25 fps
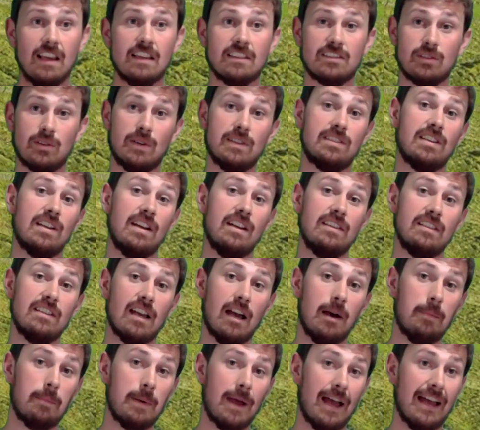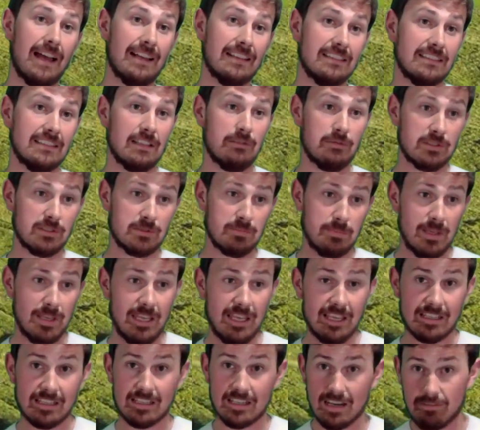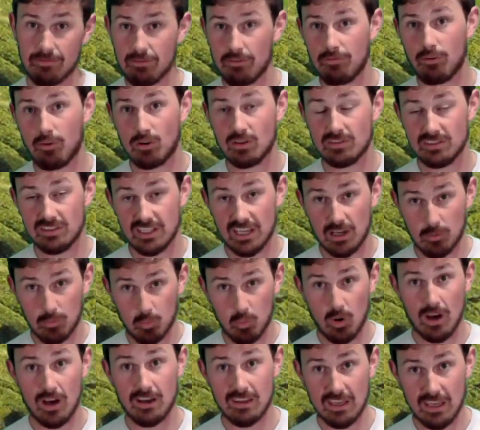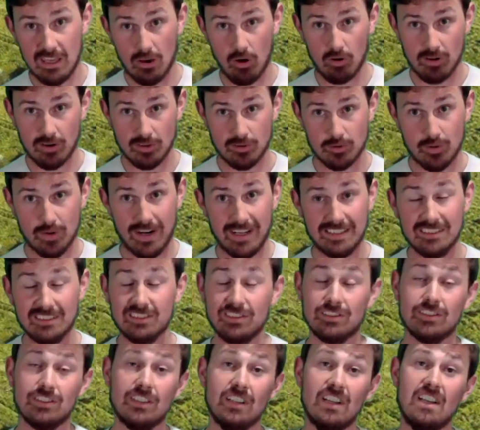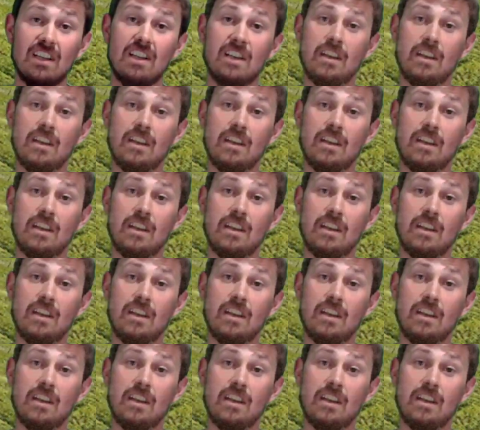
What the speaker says: So I turned up and it was me and another volunteer working on a trench.